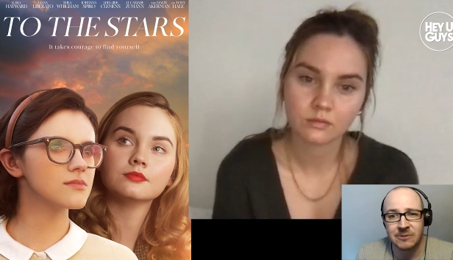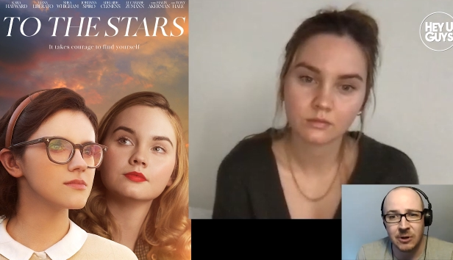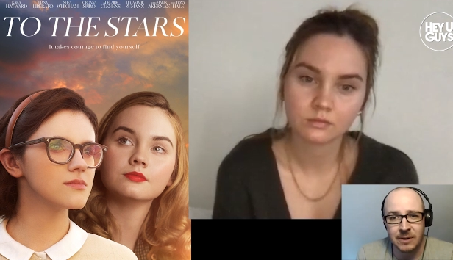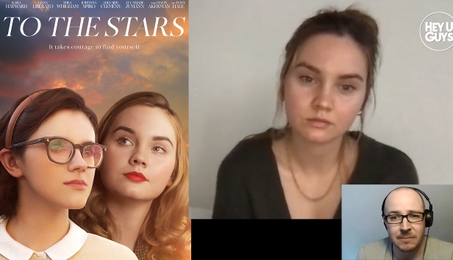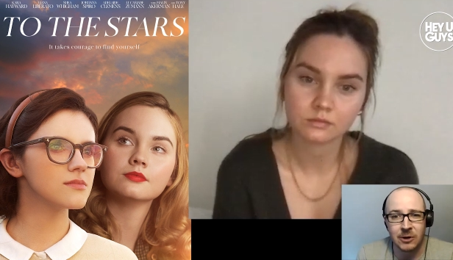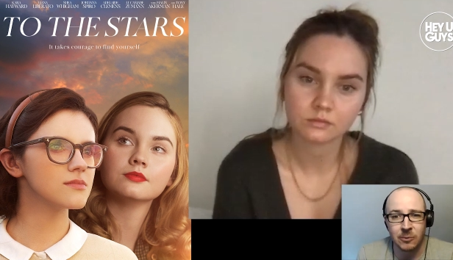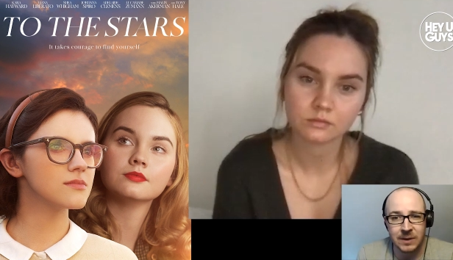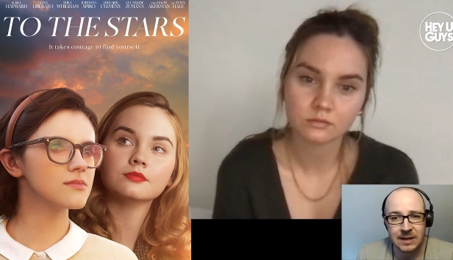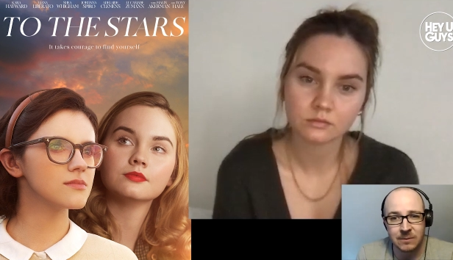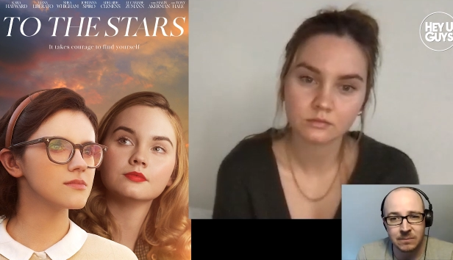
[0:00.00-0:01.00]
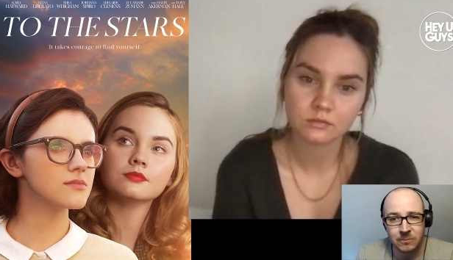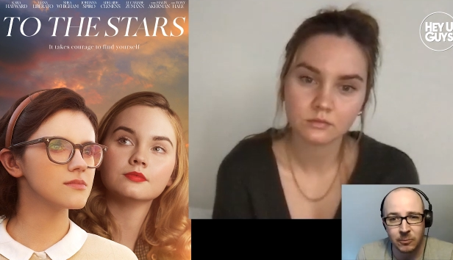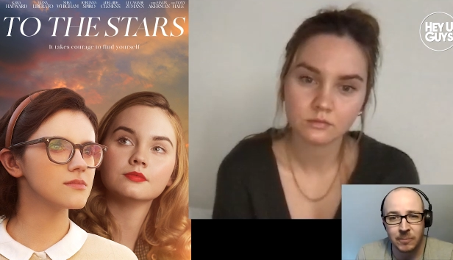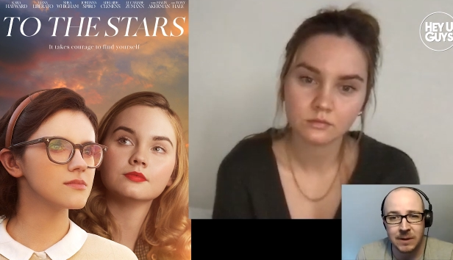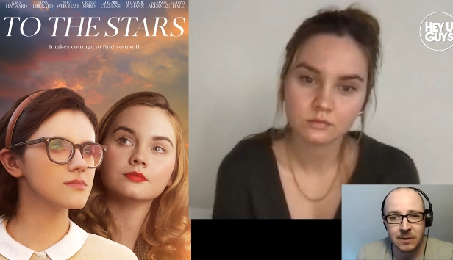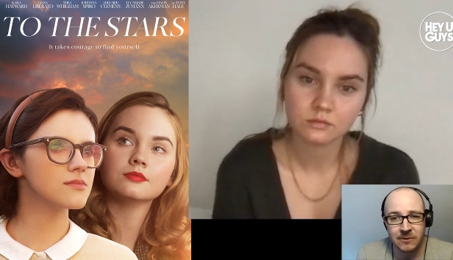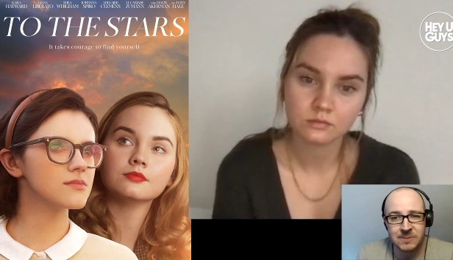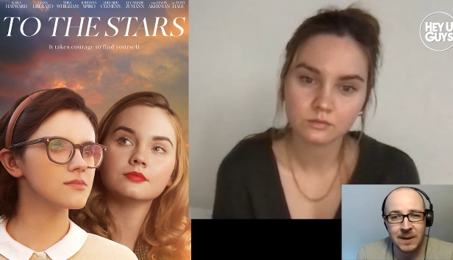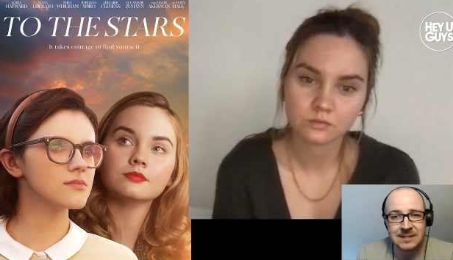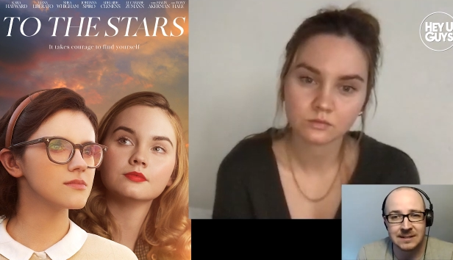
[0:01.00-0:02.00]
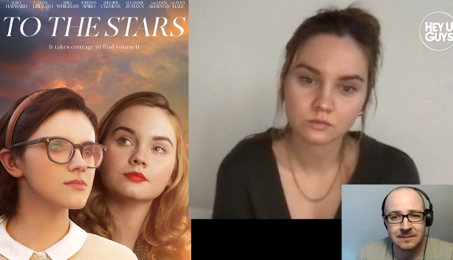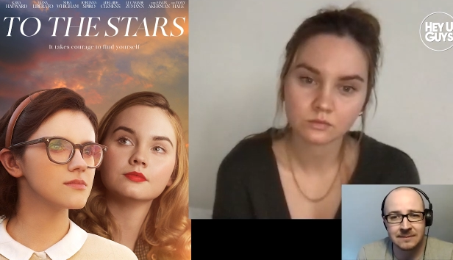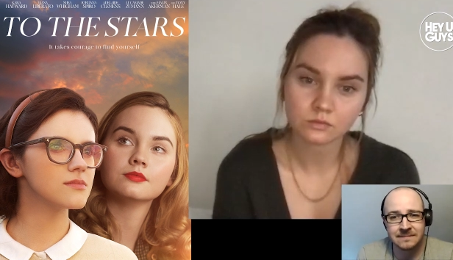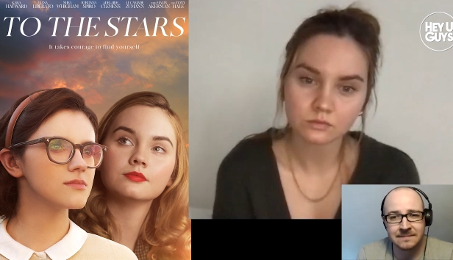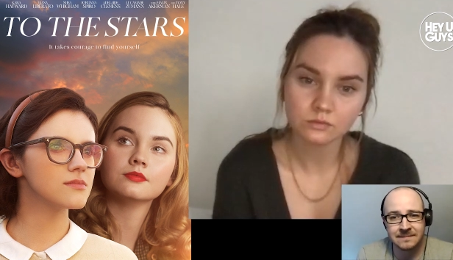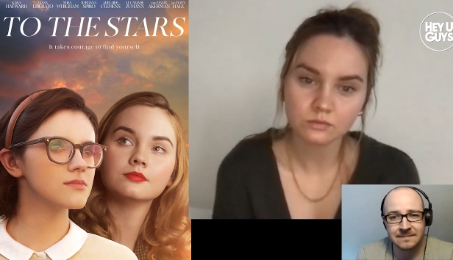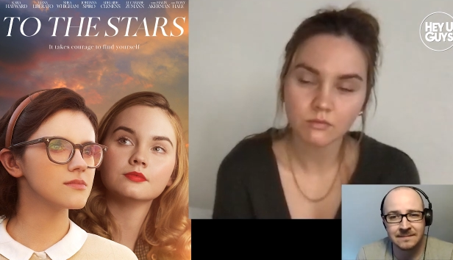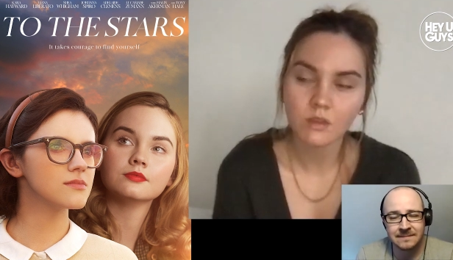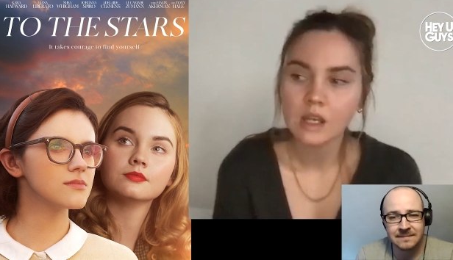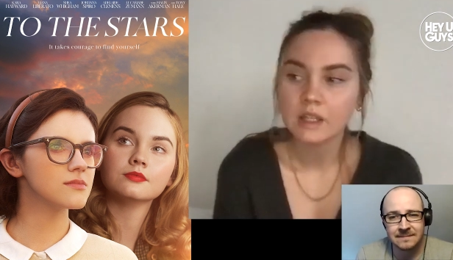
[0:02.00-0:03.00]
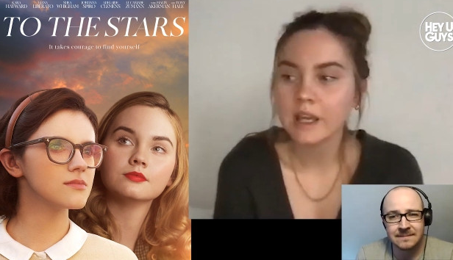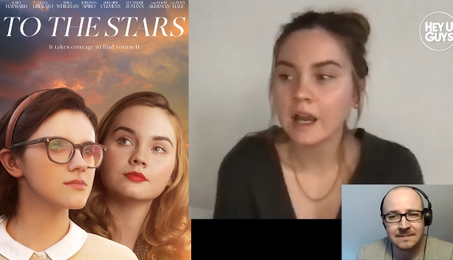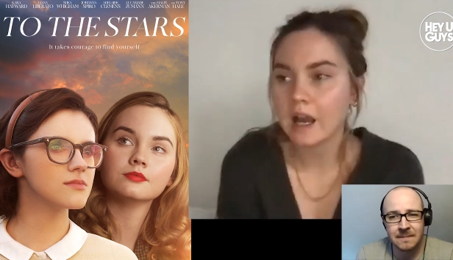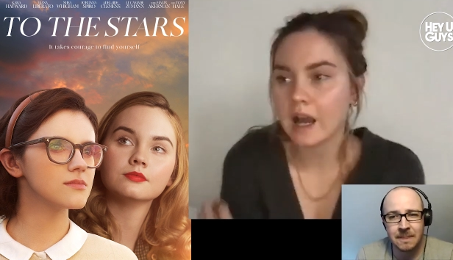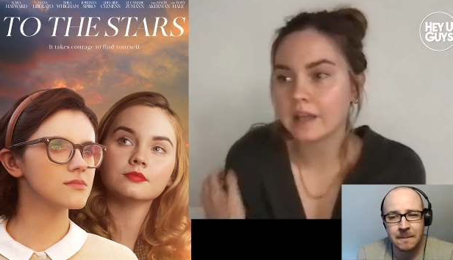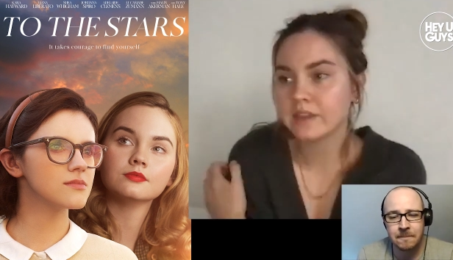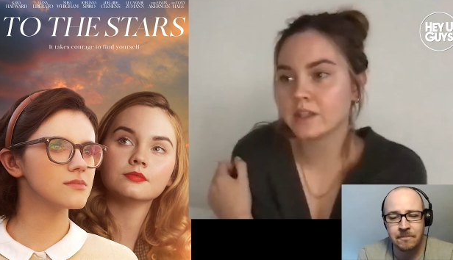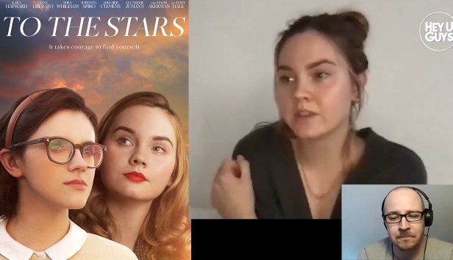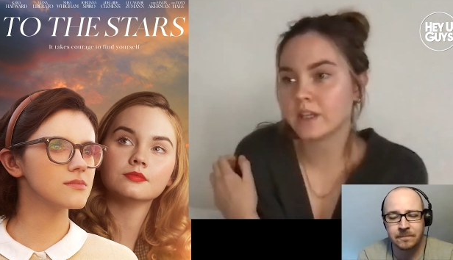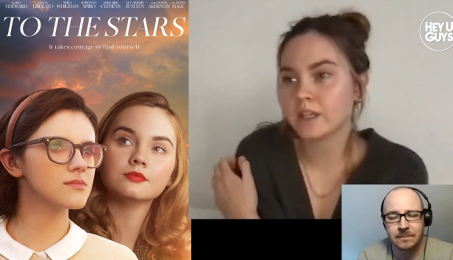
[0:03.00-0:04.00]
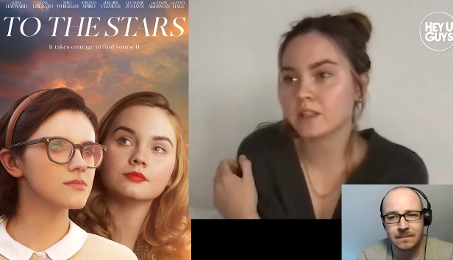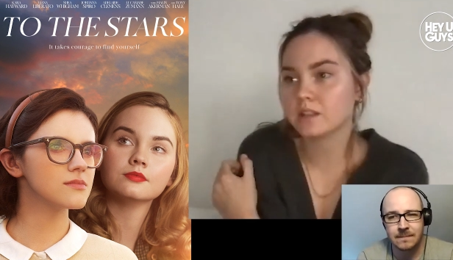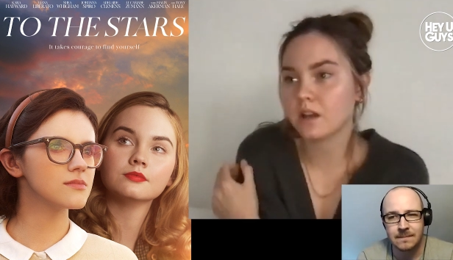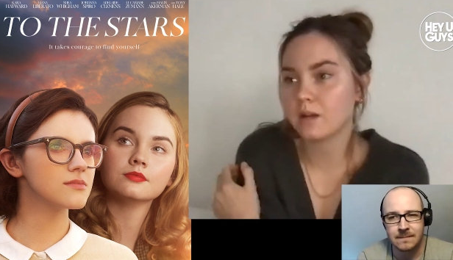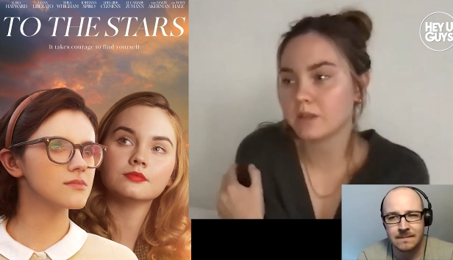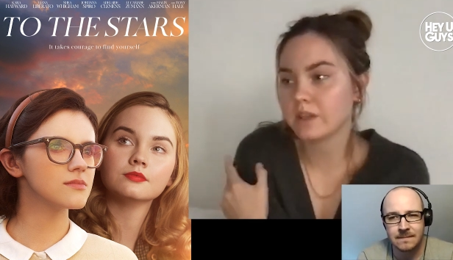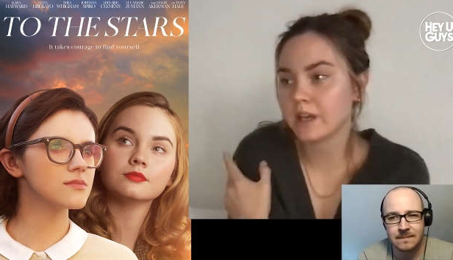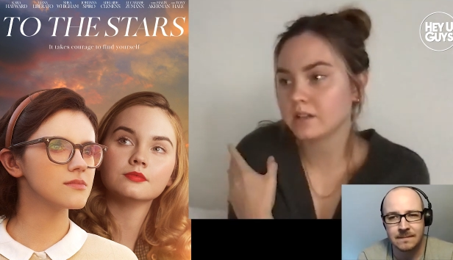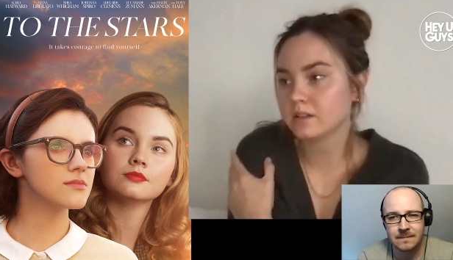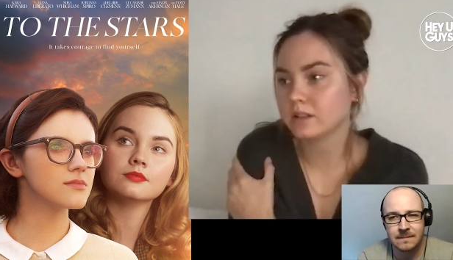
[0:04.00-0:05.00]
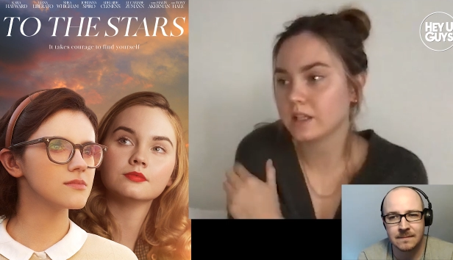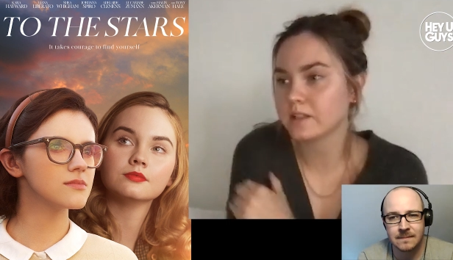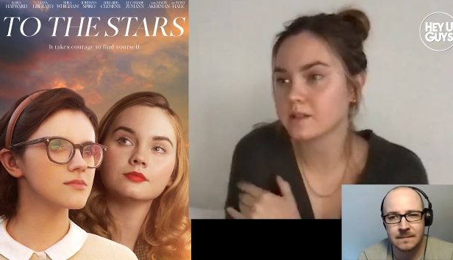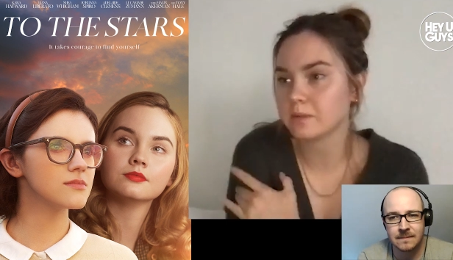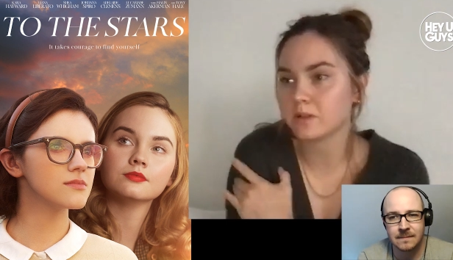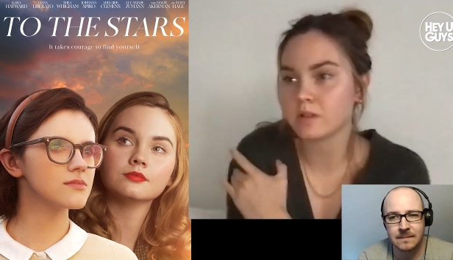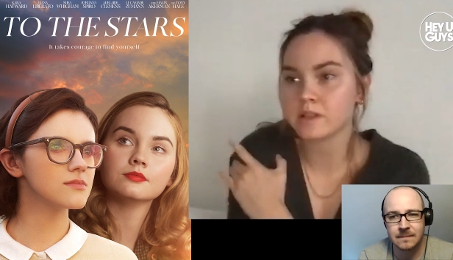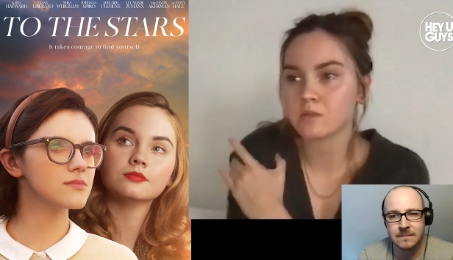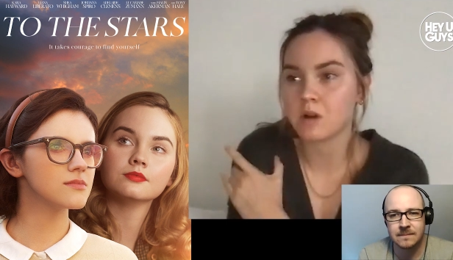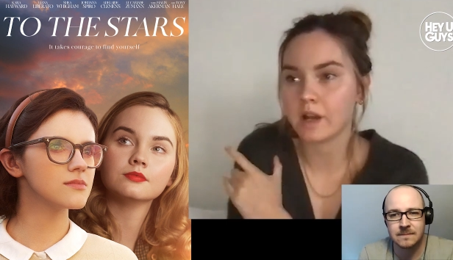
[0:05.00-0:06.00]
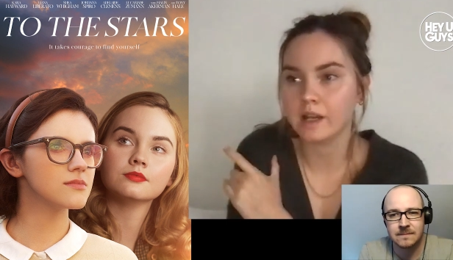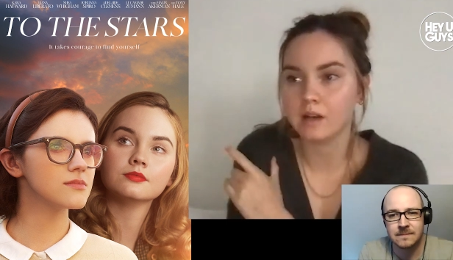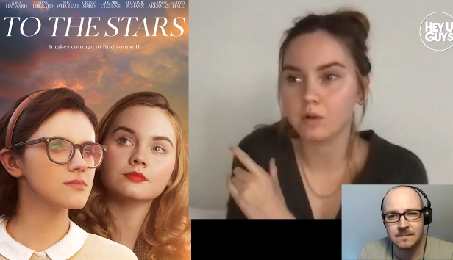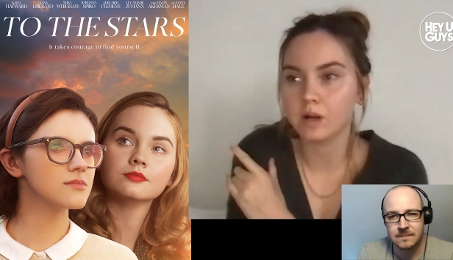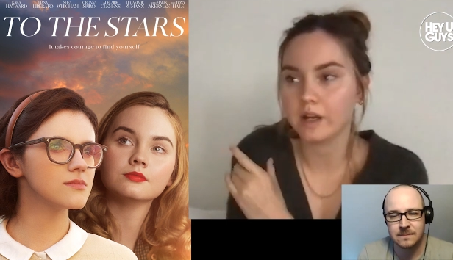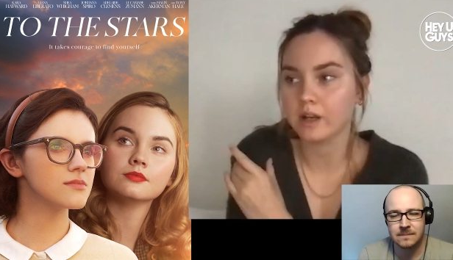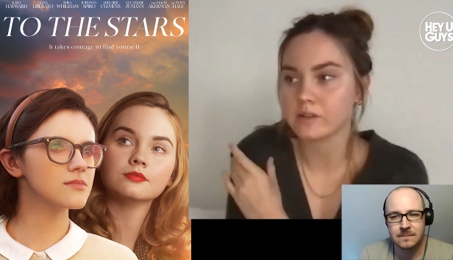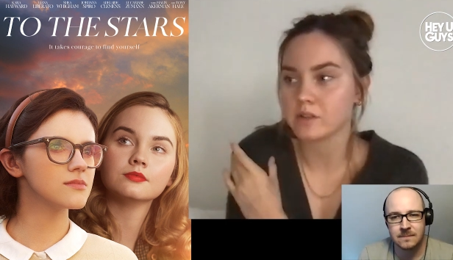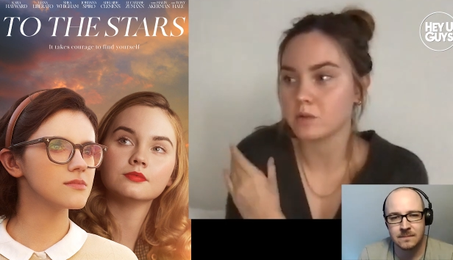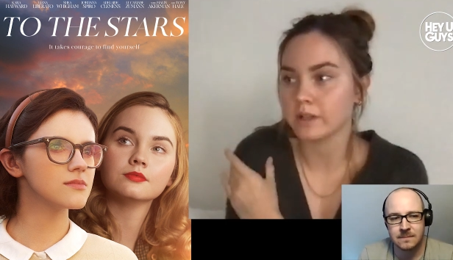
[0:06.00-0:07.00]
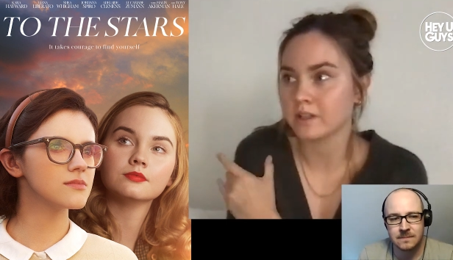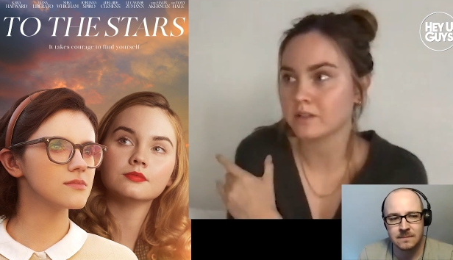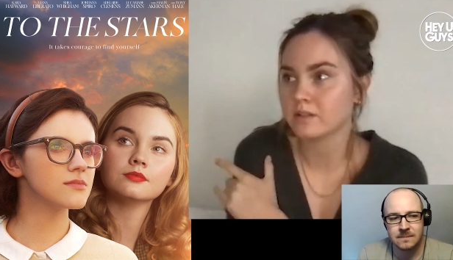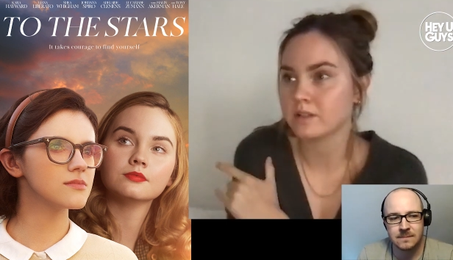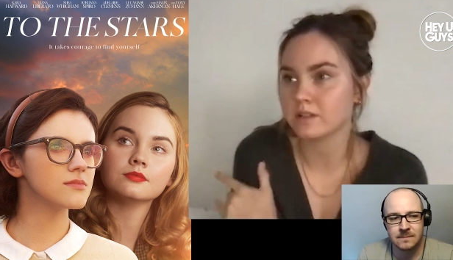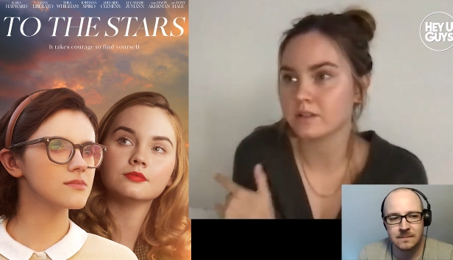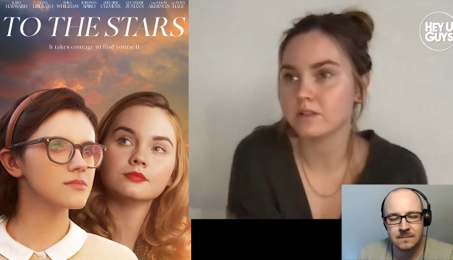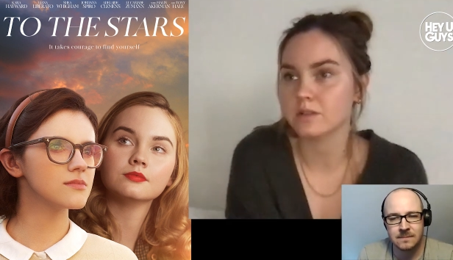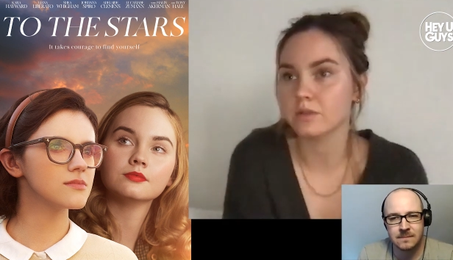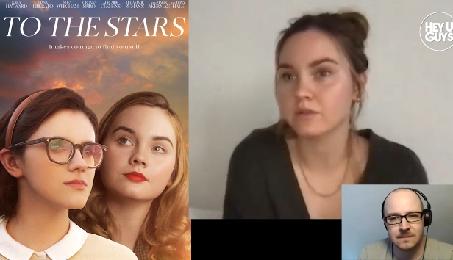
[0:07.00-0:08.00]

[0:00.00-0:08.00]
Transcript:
Speaker 1: though it may not be what people are expecting
Speaker 2: yeah i think that i mean that that is a big reason why why i also wanted to do the